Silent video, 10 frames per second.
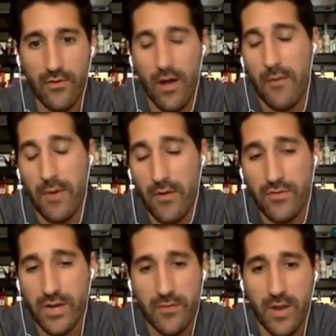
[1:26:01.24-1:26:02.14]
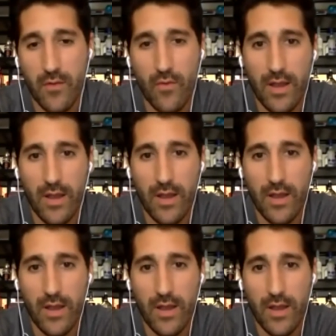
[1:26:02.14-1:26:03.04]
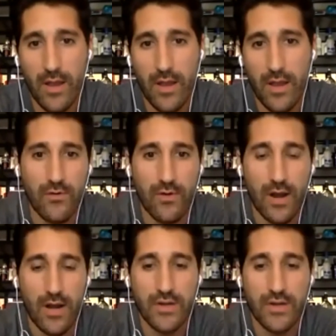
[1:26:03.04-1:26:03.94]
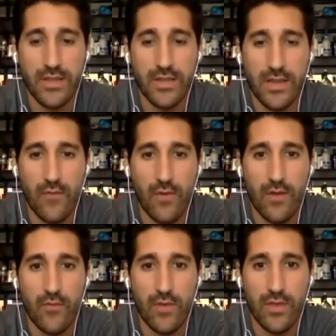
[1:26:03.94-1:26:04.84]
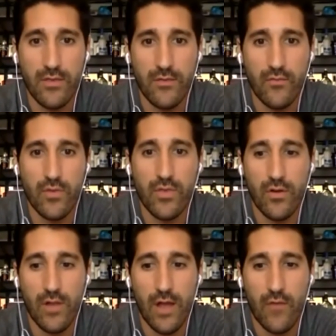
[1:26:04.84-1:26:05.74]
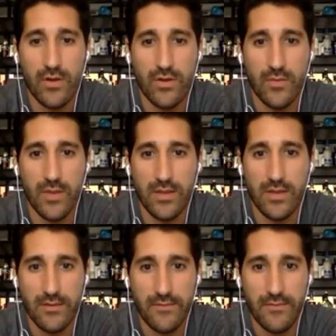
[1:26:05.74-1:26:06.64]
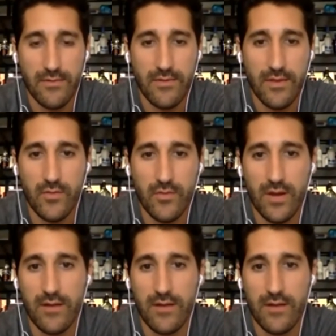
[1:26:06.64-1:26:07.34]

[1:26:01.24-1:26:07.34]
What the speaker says: about German wine, but also for Argentinian wine with all our sommeliers. Thank you, Mark.